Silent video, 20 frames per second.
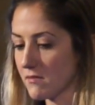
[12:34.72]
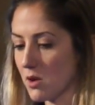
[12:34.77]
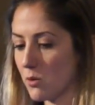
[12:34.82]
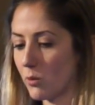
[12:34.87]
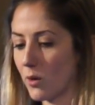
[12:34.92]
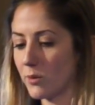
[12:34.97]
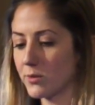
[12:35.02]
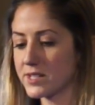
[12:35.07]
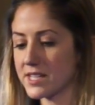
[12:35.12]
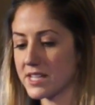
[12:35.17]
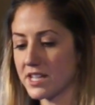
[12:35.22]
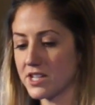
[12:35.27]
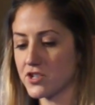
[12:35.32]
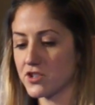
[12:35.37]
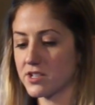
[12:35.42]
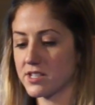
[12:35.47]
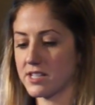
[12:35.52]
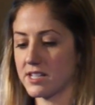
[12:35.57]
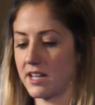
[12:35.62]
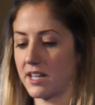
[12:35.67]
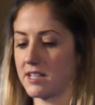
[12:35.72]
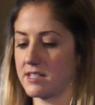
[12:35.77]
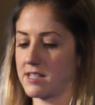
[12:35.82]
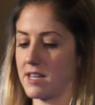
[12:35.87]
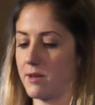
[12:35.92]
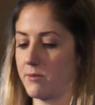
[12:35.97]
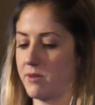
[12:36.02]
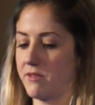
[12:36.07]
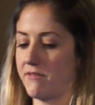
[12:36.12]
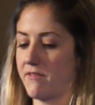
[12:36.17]
what was interesting is
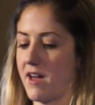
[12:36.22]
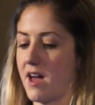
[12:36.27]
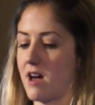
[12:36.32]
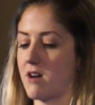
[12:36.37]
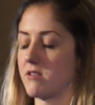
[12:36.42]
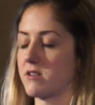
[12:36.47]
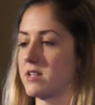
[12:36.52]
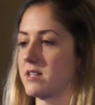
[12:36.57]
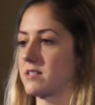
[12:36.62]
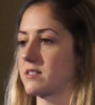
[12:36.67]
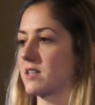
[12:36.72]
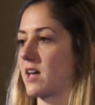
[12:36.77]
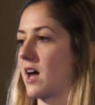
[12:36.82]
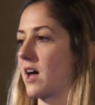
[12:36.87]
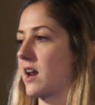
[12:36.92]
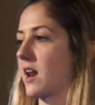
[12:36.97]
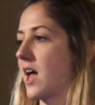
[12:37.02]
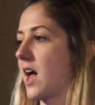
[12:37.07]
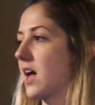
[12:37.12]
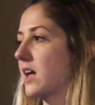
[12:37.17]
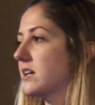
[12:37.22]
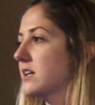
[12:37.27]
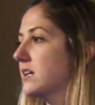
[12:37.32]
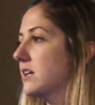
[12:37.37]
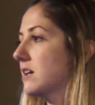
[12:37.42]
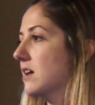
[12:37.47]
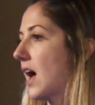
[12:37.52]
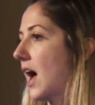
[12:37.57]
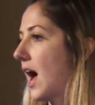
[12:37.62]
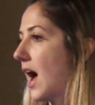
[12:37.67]
that we found is that
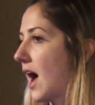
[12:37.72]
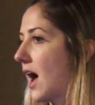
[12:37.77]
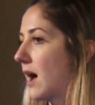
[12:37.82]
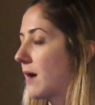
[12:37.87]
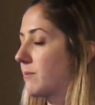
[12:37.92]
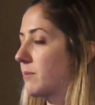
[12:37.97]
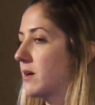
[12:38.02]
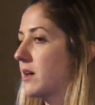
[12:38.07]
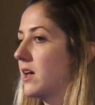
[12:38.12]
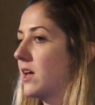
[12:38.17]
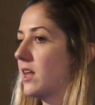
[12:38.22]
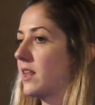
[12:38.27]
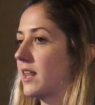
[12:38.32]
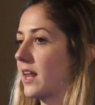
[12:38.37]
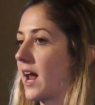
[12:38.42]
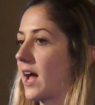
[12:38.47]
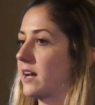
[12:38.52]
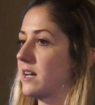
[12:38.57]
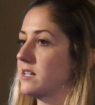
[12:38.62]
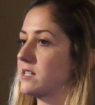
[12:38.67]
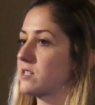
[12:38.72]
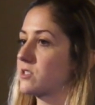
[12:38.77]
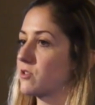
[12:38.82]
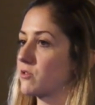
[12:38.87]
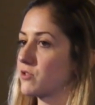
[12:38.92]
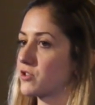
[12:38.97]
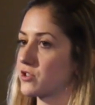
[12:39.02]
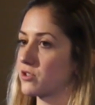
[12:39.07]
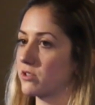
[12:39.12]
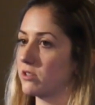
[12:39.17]
any app that had a
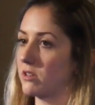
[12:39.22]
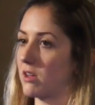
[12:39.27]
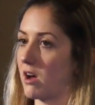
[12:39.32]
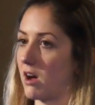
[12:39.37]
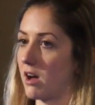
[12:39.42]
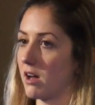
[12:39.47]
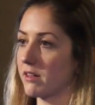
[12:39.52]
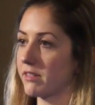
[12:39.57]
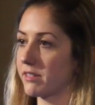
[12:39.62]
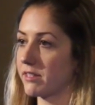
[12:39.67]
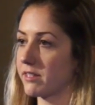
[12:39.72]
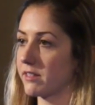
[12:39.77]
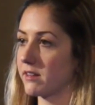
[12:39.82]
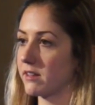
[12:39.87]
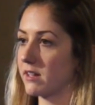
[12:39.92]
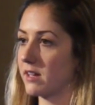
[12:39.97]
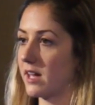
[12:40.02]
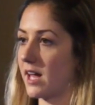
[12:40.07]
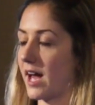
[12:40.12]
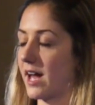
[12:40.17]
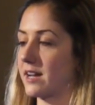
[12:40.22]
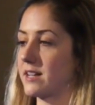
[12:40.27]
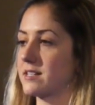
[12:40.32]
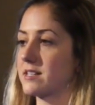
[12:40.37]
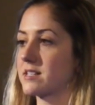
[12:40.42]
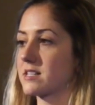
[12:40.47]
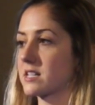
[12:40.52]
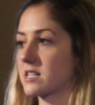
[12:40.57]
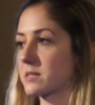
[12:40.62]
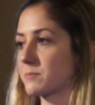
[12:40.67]
social auth had a
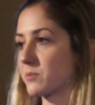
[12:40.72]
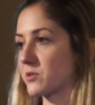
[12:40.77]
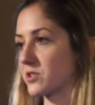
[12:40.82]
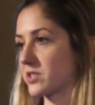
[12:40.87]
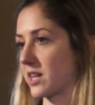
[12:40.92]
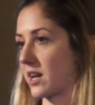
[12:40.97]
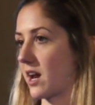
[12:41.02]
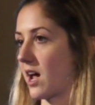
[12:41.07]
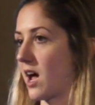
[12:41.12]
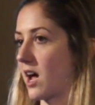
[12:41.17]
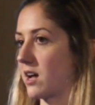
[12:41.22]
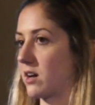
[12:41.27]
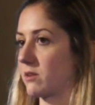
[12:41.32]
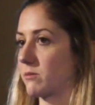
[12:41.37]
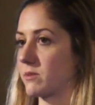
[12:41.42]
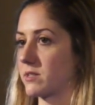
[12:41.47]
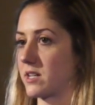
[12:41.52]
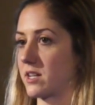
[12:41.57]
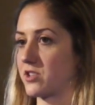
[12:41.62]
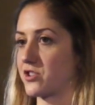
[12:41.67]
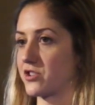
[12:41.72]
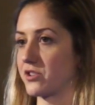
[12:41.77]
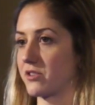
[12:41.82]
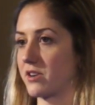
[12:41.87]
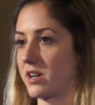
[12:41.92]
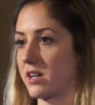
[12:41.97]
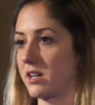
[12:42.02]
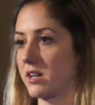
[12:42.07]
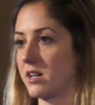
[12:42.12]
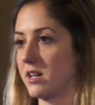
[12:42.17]
6% higher retention
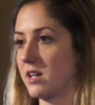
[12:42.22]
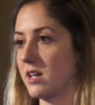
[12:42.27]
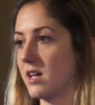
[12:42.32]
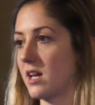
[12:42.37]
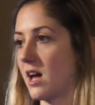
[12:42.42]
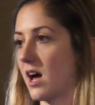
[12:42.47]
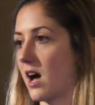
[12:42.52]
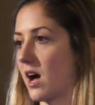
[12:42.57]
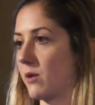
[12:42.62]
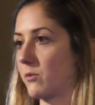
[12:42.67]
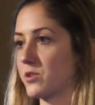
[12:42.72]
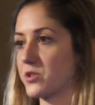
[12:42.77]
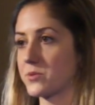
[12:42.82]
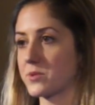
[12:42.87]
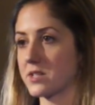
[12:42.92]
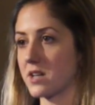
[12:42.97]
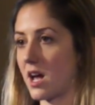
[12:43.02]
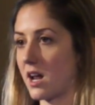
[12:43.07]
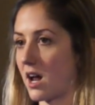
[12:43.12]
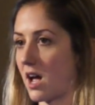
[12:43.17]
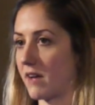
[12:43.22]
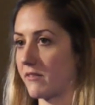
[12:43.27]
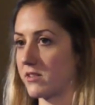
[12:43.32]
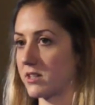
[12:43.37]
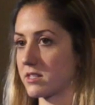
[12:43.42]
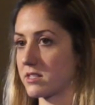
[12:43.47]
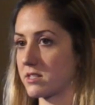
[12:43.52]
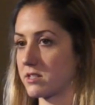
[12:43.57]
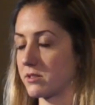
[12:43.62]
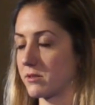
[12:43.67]
rate, uh, which was not
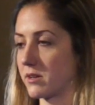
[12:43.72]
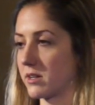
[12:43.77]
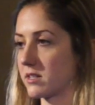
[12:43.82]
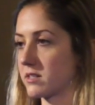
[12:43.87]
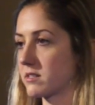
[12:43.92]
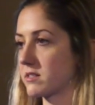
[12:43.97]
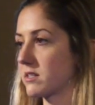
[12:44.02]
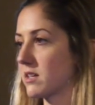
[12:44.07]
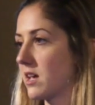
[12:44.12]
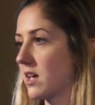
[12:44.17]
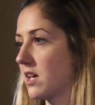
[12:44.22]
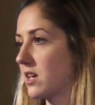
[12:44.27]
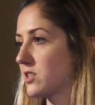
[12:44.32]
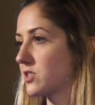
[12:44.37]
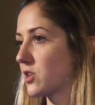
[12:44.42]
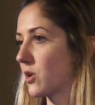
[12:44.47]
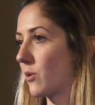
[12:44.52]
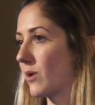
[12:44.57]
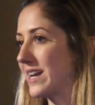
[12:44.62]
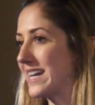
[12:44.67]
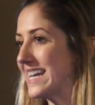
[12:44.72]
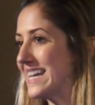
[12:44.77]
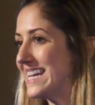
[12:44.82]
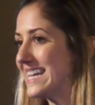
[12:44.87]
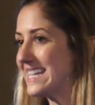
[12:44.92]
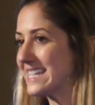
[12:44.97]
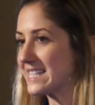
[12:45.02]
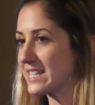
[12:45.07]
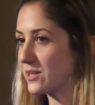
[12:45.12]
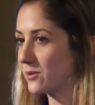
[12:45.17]
obvious to us. So an
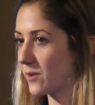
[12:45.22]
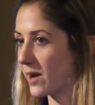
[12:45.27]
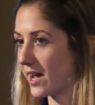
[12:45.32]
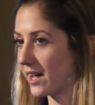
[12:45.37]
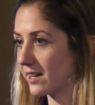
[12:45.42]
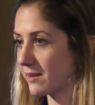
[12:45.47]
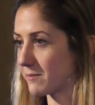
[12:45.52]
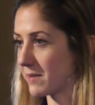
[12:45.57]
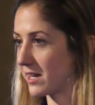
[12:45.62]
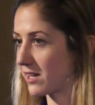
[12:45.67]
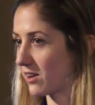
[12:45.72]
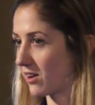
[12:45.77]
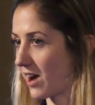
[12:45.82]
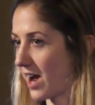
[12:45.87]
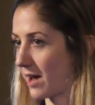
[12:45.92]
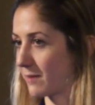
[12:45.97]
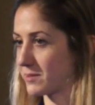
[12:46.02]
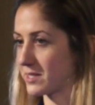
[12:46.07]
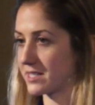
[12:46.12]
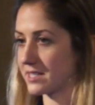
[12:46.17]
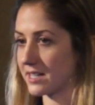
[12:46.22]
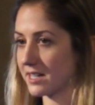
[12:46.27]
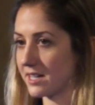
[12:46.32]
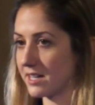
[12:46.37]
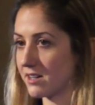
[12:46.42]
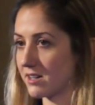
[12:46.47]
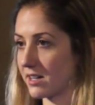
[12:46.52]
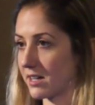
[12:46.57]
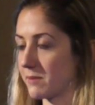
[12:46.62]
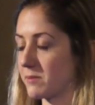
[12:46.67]
easy way to make your app
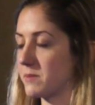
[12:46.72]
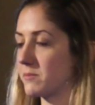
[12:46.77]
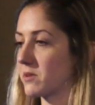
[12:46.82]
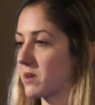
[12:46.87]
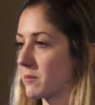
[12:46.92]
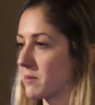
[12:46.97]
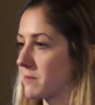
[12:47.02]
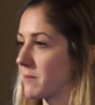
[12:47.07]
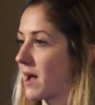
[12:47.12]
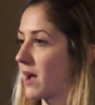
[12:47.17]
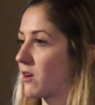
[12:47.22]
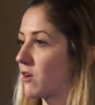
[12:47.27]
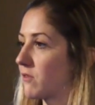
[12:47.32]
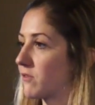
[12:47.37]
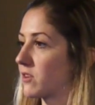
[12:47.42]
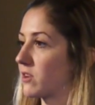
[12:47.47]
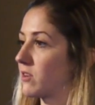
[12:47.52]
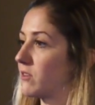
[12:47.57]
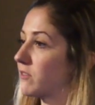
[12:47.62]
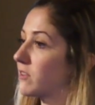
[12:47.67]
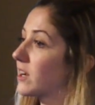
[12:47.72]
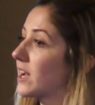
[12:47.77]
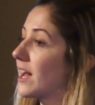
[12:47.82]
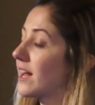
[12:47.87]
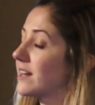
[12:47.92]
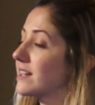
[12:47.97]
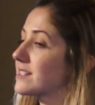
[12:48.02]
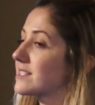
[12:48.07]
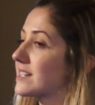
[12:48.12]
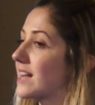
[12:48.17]
stickier and get people coming back over and over
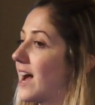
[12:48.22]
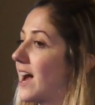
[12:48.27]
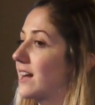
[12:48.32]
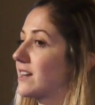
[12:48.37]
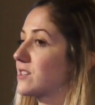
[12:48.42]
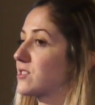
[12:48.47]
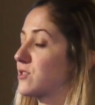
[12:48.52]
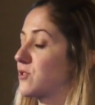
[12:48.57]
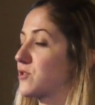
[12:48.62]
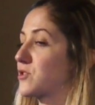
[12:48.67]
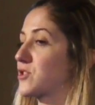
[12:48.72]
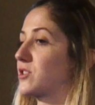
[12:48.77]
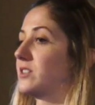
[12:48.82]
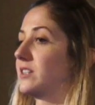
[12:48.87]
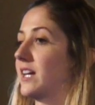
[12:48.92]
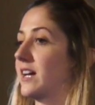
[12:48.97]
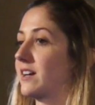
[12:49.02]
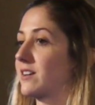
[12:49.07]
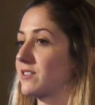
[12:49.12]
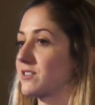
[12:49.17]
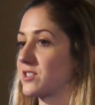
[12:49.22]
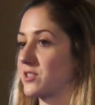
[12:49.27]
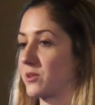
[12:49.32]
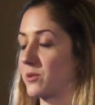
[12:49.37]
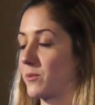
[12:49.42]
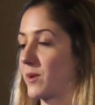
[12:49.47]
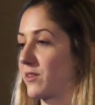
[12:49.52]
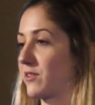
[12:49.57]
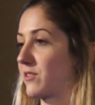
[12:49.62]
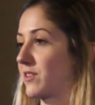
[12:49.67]
again is to add a social layer to
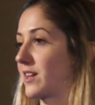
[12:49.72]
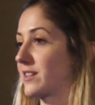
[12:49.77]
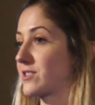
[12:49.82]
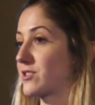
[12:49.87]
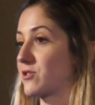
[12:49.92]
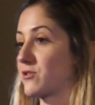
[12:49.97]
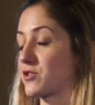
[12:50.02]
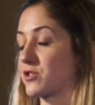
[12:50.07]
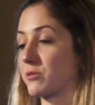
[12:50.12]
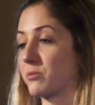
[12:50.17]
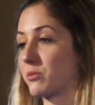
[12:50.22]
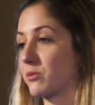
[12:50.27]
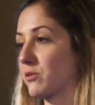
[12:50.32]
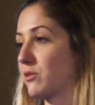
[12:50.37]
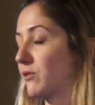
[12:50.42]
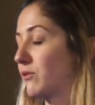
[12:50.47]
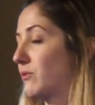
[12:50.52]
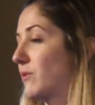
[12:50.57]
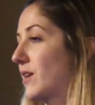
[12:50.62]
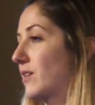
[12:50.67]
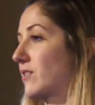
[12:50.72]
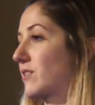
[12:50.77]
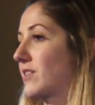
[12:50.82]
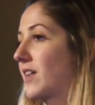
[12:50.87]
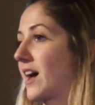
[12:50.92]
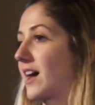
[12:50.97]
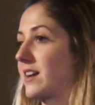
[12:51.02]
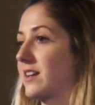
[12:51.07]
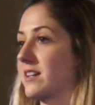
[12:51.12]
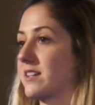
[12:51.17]
it, whether that's social proof, whether
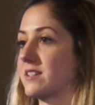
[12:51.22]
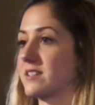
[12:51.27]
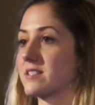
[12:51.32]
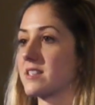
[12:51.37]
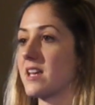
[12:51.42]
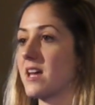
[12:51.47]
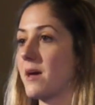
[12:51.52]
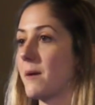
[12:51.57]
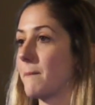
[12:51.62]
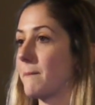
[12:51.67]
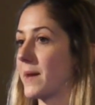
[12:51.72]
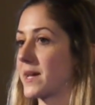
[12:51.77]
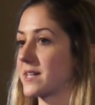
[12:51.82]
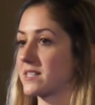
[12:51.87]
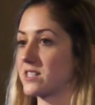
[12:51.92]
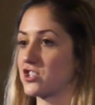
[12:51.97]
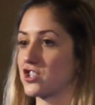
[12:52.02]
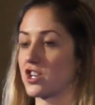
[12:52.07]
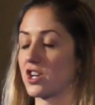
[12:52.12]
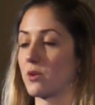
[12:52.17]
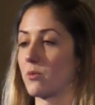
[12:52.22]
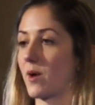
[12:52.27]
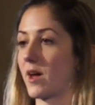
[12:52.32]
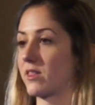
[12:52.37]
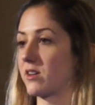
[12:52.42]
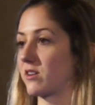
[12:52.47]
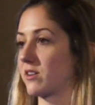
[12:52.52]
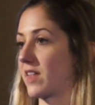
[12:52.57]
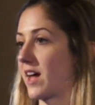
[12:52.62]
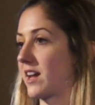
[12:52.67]
that is messaging,
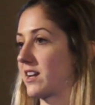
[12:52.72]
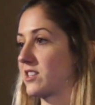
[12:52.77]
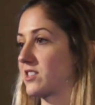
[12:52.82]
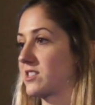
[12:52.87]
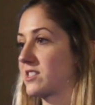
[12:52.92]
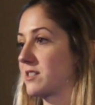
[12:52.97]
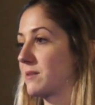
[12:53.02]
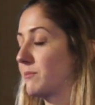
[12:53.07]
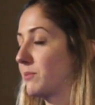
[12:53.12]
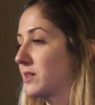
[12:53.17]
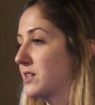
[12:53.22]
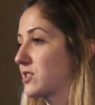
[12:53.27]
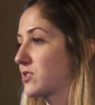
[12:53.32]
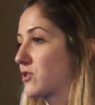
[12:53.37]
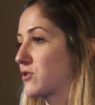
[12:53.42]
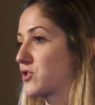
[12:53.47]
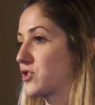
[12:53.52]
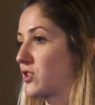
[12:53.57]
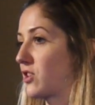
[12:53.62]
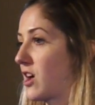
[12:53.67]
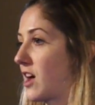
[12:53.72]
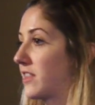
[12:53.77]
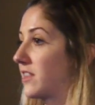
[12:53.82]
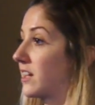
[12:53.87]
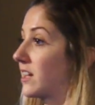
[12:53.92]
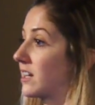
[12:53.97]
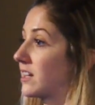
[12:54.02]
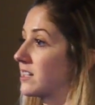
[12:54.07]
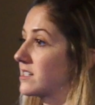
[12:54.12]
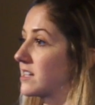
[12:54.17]
whether that is simply social auth
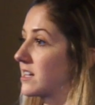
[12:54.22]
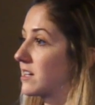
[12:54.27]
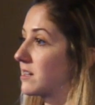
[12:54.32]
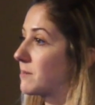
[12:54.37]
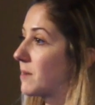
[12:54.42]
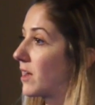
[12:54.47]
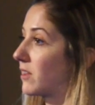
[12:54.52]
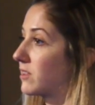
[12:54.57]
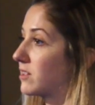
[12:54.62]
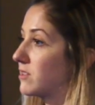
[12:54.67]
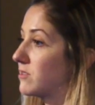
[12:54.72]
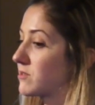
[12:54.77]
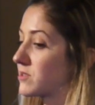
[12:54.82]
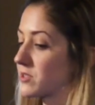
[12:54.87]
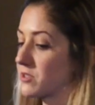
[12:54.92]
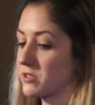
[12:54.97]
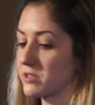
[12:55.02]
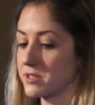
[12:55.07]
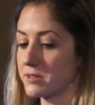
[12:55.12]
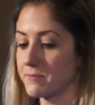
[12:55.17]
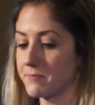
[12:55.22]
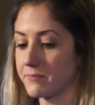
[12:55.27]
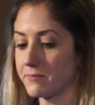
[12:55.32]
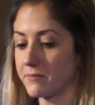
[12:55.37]
and getting data about the users.